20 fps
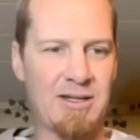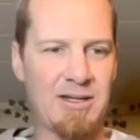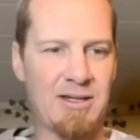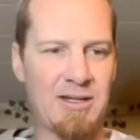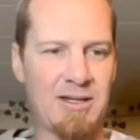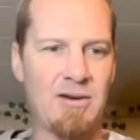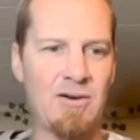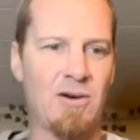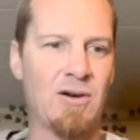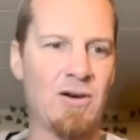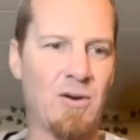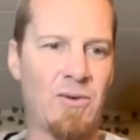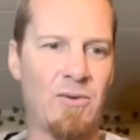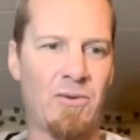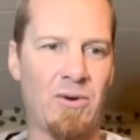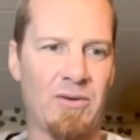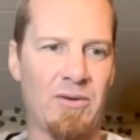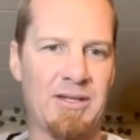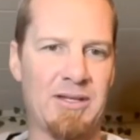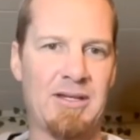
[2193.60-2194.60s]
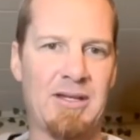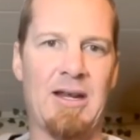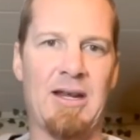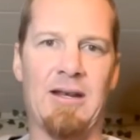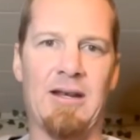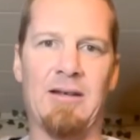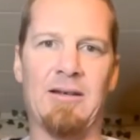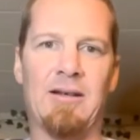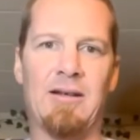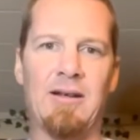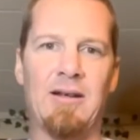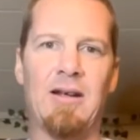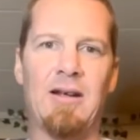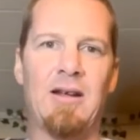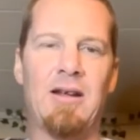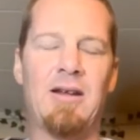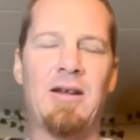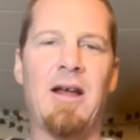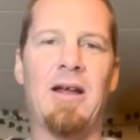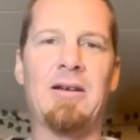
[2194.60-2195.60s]
To go through all this and
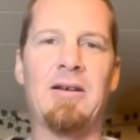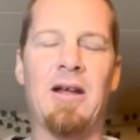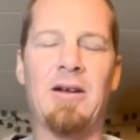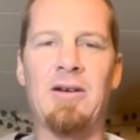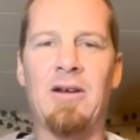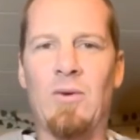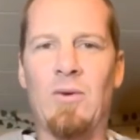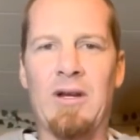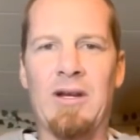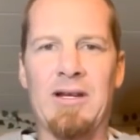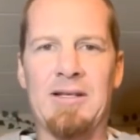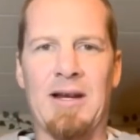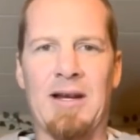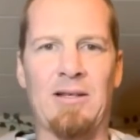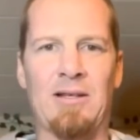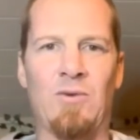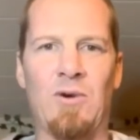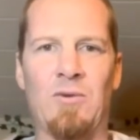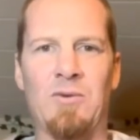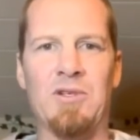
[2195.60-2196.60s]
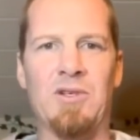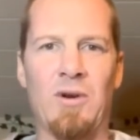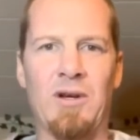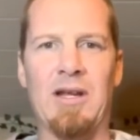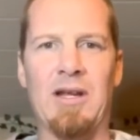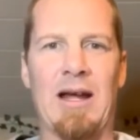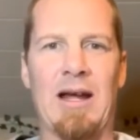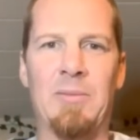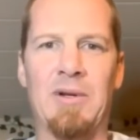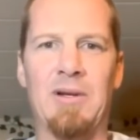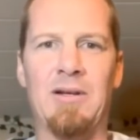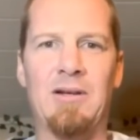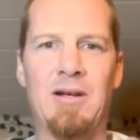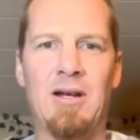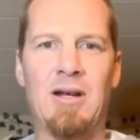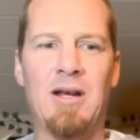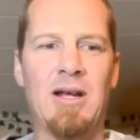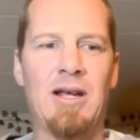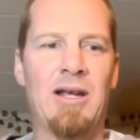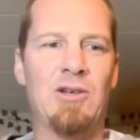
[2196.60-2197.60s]
not knowing exactly what was going to happen
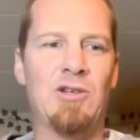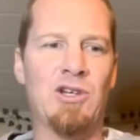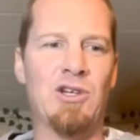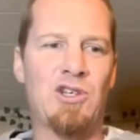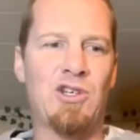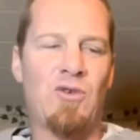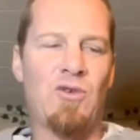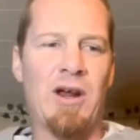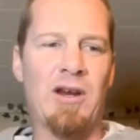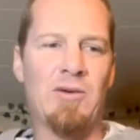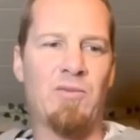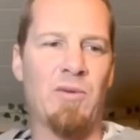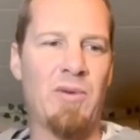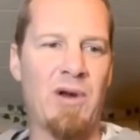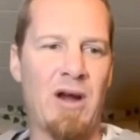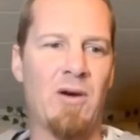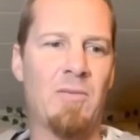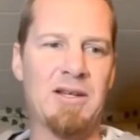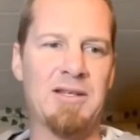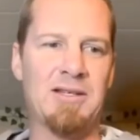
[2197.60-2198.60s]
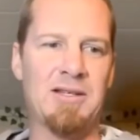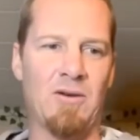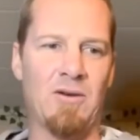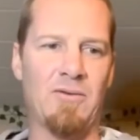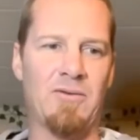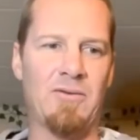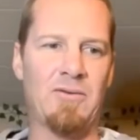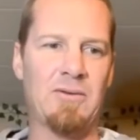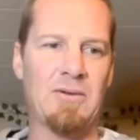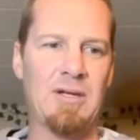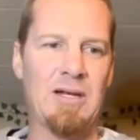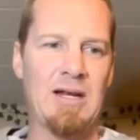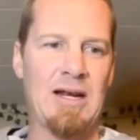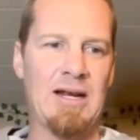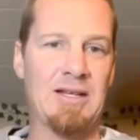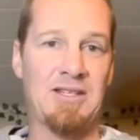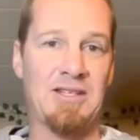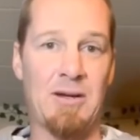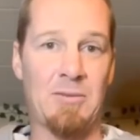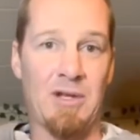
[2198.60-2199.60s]
and just trying to prepare myself
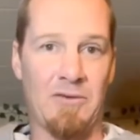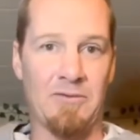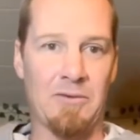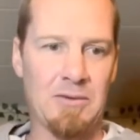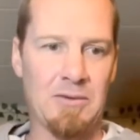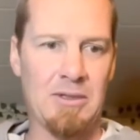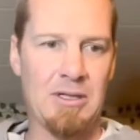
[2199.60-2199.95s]
at some level